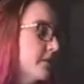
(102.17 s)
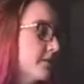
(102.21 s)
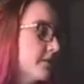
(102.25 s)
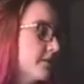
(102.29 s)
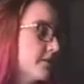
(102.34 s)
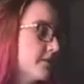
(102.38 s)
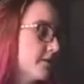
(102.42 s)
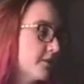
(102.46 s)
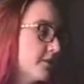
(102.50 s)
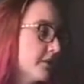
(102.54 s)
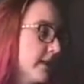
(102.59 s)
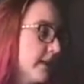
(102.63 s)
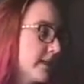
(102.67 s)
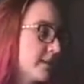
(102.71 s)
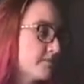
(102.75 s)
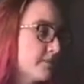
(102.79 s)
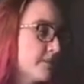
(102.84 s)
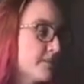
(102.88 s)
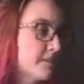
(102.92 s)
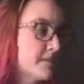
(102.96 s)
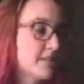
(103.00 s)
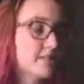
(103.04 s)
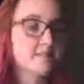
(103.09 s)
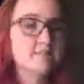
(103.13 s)
The third
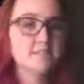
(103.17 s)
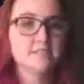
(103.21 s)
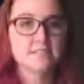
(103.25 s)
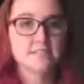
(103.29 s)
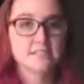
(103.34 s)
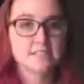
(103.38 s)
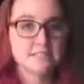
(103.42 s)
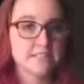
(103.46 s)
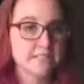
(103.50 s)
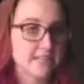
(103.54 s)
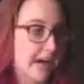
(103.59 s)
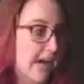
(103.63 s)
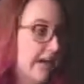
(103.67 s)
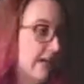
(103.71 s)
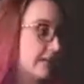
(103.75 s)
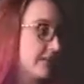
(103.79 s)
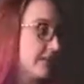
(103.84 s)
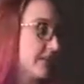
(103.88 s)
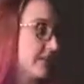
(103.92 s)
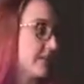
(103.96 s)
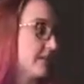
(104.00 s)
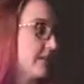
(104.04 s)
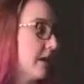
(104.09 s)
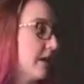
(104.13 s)
aspect is
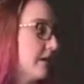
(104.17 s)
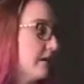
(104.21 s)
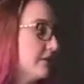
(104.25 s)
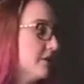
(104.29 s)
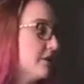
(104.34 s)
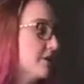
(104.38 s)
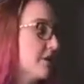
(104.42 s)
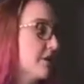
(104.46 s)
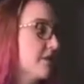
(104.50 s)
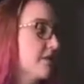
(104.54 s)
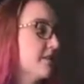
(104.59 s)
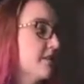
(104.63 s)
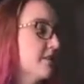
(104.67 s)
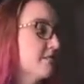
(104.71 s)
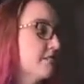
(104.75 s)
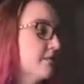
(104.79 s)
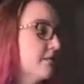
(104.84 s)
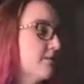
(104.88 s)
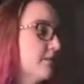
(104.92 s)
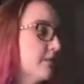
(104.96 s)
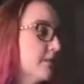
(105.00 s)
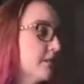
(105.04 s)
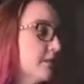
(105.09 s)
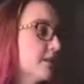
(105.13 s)
syntactic knowledge, and this
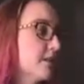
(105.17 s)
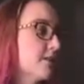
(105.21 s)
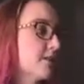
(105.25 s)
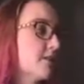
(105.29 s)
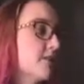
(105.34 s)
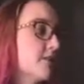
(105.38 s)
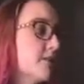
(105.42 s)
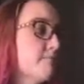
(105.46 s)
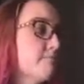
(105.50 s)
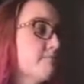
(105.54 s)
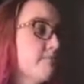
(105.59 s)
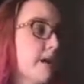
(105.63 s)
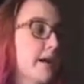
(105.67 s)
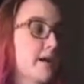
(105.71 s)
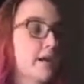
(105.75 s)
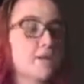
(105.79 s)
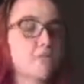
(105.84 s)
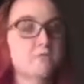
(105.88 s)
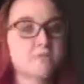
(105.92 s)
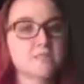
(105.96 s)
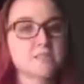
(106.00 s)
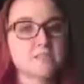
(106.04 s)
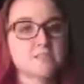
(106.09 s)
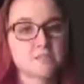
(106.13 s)
refers to combining
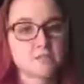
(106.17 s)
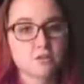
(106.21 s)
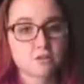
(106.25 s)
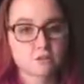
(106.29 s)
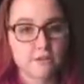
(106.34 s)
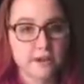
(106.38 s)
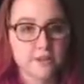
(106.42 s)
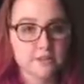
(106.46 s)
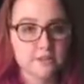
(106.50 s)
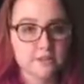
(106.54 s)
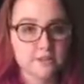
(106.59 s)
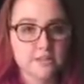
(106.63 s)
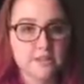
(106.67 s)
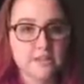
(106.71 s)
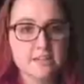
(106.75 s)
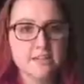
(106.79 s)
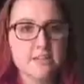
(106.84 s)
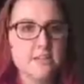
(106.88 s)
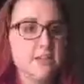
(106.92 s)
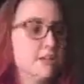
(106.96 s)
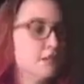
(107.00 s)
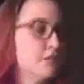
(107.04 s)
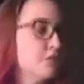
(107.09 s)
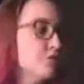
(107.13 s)
words correctly
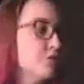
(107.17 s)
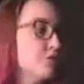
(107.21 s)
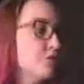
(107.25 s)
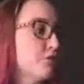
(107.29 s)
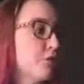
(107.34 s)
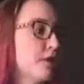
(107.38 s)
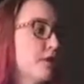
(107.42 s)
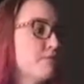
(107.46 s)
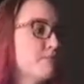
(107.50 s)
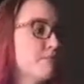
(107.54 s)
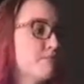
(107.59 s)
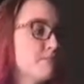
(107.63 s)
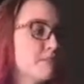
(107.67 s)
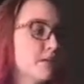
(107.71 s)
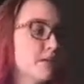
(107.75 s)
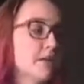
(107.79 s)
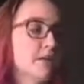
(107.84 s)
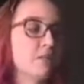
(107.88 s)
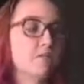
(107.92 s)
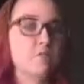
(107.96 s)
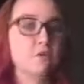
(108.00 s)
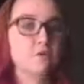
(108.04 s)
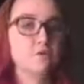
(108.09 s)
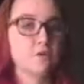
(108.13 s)
to create
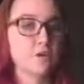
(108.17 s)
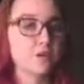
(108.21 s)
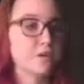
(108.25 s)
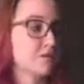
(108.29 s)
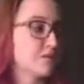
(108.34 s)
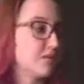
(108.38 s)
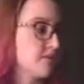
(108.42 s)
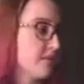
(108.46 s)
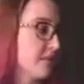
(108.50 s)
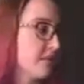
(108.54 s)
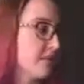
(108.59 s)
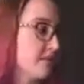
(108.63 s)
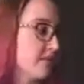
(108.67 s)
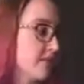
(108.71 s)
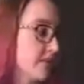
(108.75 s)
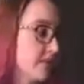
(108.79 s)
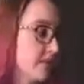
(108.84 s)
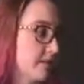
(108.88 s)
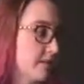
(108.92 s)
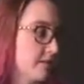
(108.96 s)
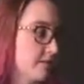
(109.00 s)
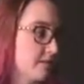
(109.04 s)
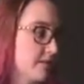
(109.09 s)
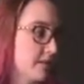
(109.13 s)
meaningful phrases and
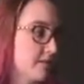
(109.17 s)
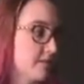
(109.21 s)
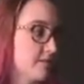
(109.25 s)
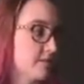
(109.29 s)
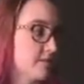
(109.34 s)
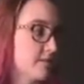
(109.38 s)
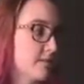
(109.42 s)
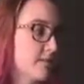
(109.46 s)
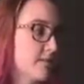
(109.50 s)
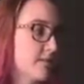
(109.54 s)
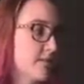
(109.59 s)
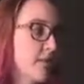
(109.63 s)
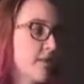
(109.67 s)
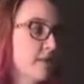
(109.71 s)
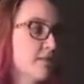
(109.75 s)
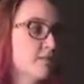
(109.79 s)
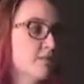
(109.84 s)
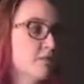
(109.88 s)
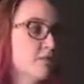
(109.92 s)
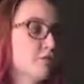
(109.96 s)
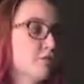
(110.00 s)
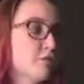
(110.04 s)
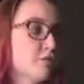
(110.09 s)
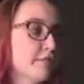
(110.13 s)
sentences.
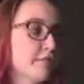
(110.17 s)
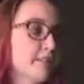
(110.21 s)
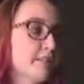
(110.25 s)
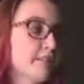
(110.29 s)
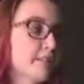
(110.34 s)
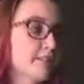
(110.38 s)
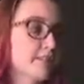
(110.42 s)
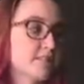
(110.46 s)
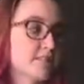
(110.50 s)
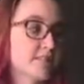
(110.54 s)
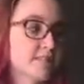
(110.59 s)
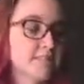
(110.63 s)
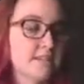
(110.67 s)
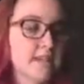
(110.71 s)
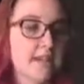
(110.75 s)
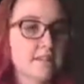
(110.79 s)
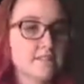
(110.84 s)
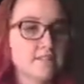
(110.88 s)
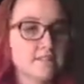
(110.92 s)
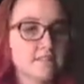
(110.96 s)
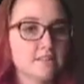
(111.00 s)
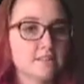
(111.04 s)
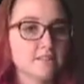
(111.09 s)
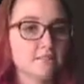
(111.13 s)
So correct
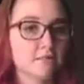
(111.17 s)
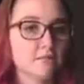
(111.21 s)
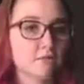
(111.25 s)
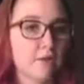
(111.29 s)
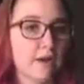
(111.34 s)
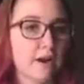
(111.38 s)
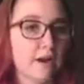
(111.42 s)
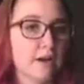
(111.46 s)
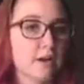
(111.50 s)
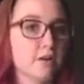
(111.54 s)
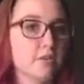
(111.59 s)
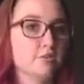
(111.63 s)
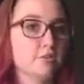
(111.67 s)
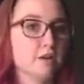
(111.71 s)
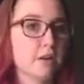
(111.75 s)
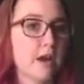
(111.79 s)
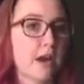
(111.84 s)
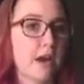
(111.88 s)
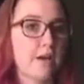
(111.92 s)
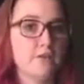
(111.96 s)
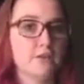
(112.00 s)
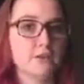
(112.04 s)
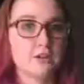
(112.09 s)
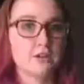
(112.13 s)
syntax is required for
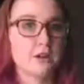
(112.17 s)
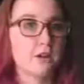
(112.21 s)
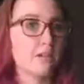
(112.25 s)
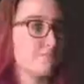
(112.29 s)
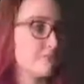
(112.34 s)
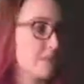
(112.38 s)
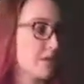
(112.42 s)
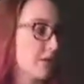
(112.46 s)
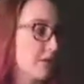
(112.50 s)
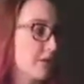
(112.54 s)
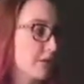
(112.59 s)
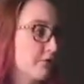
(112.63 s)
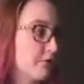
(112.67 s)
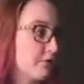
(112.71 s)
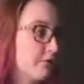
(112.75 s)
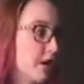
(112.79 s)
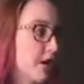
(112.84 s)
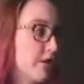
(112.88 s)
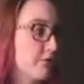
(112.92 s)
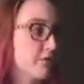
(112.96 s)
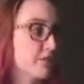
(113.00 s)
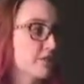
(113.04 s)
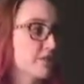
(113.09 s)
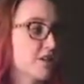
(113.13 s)
having a meaningful
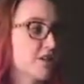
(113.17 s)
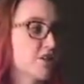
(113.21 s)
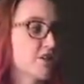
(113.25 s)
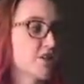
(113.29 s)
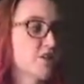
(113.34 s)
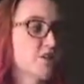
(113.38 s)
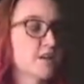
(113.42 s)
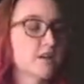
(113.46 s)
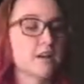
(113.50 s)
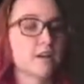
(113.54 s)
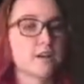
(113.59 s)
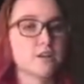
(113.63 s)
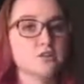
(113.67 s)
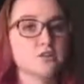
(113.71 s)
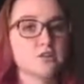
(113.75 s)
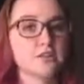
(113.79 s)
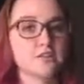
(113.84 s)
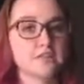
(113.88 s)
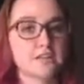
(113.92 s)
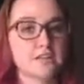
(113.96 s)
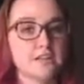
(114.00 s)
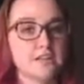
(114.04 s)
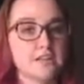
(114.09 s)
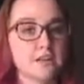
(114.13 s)
conversation and
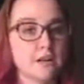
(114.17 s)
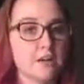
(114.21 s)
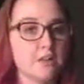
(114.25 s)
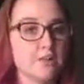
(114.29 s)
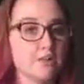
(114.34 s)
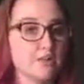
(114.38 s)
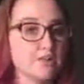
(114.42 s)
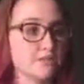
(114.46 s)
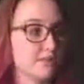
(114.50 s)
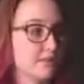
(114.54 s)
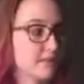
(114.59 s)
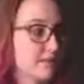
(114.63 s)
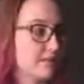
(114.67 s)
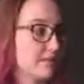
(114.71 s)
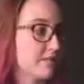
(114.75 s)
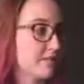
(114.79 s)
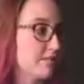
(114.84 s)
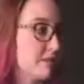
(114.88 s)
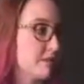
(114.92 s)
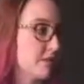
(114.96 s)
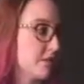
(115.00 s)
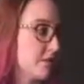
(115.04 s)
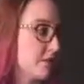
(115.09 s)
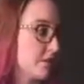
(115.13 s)
understanding others when they
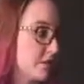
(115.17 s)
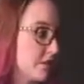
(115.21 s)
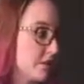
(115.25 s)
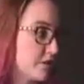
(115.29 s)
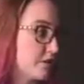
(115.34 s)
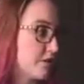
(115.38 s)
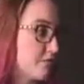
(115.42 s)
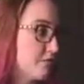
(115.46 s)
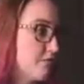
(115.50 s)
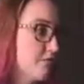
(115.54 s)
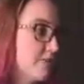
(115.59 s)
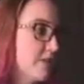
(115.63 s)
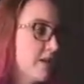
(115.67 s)
speak to you.